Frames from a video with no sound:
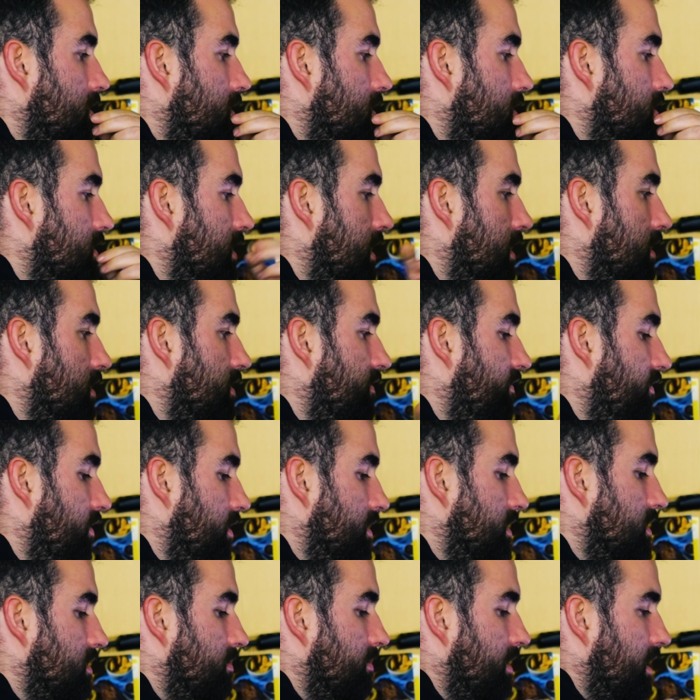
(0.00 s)
So that's
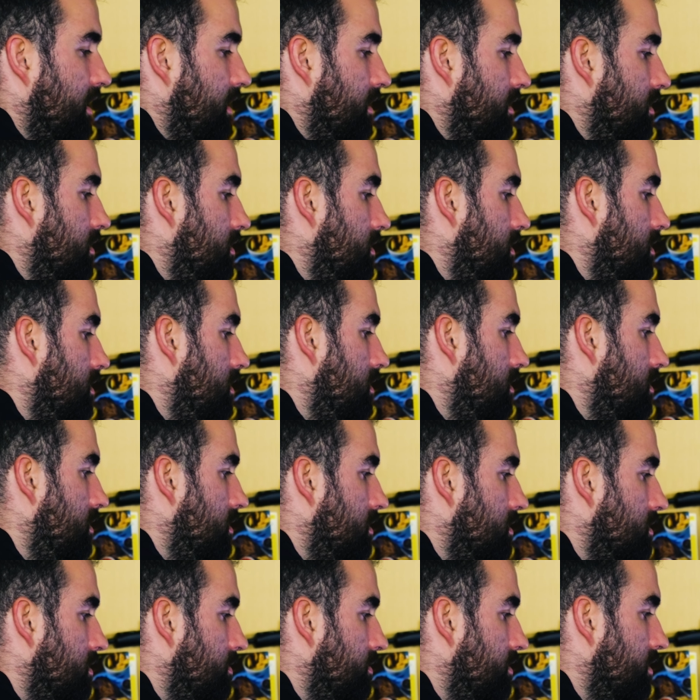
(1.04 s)
fine to me,
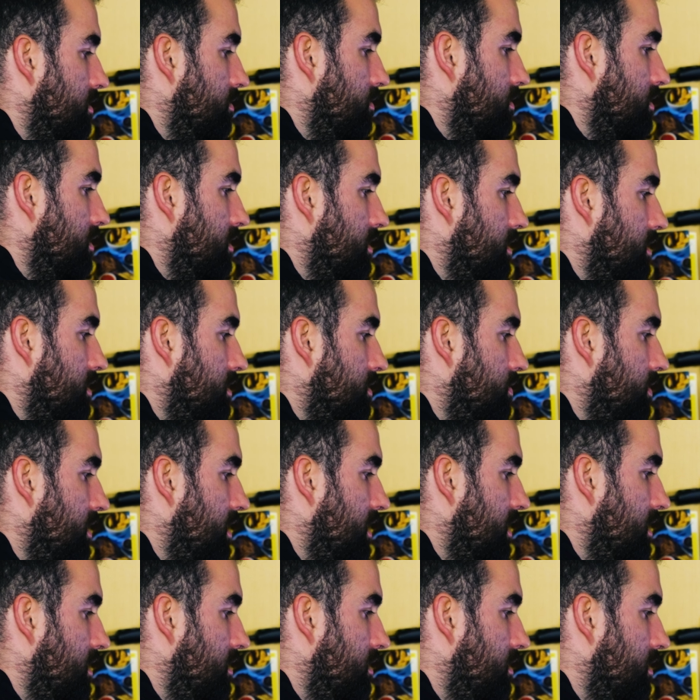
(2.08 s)
so we don't really need to tweak
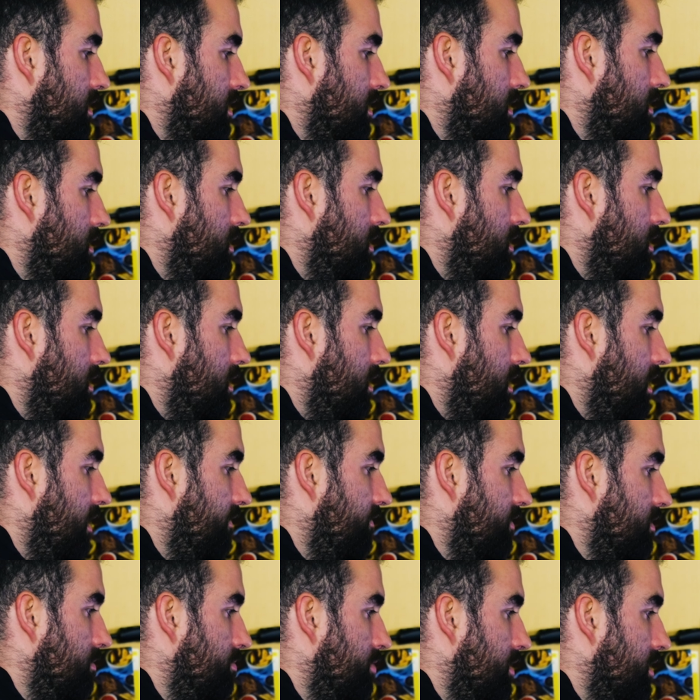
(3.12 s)
anything.
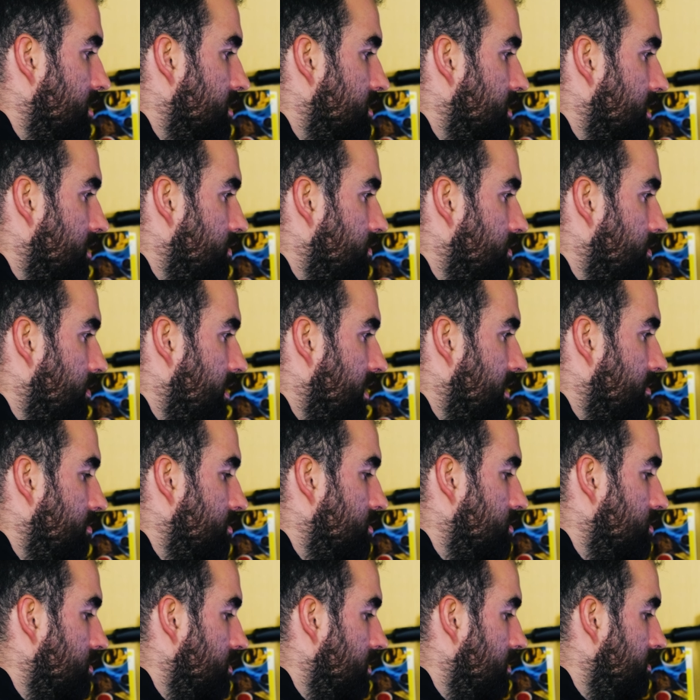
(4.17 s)
Lovely bursting all the way up the
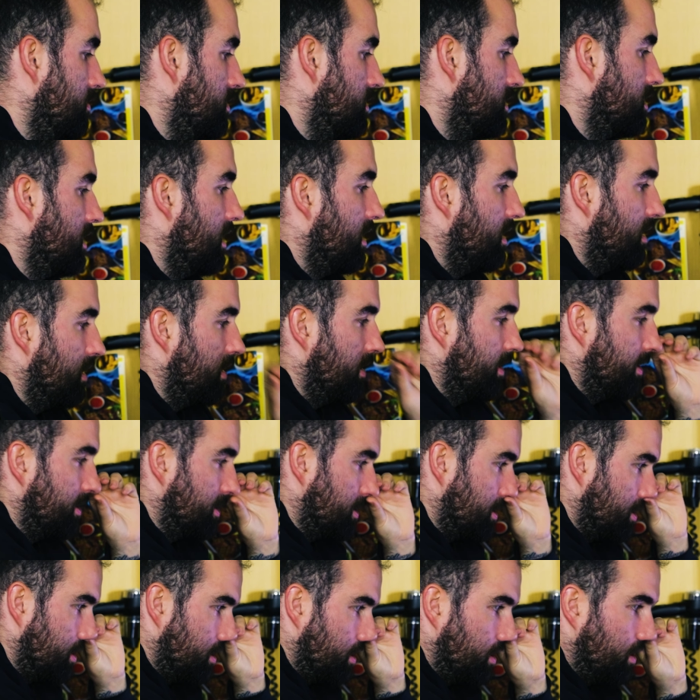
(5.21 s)
tree, which is
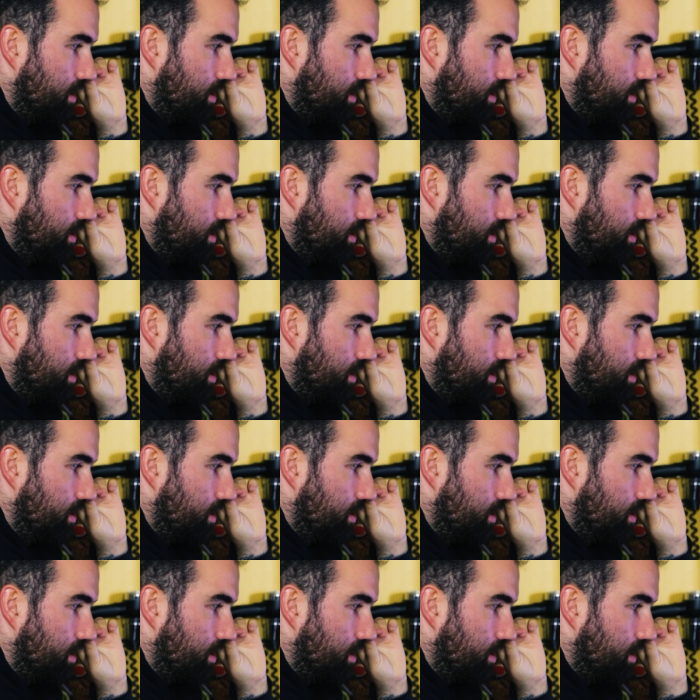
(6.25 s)
nice.